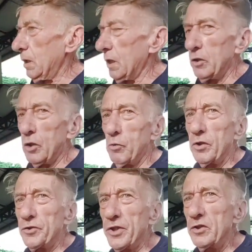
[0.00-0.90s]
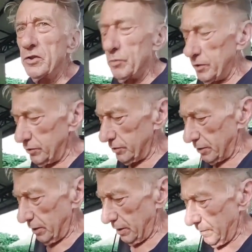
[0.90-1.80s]
I know what centimetres
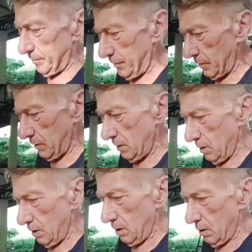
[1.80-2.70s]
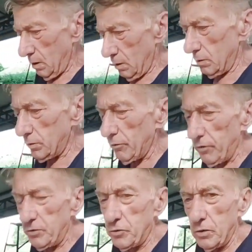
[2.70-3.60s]
are.
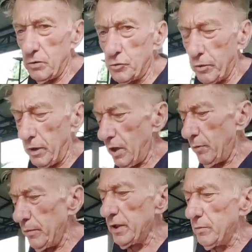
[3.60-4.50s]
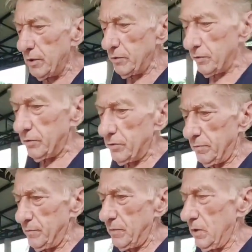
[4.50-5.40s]
Sorry, millimetres.
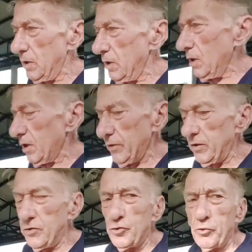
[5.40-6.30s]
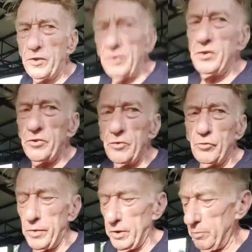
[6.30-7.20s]
I think it's 22
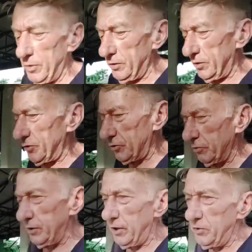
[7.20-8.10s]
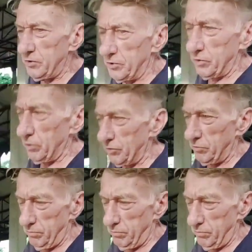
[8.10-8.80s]
millimetres to an inch, so